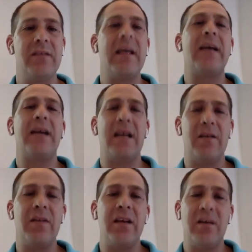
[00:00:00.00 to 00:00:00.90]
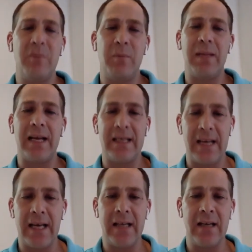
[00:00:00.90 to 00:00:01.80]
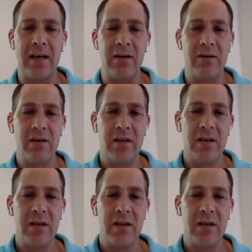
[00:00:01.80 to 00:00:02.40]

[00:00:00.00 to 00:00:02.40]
that kind of thing can be planned ahead now.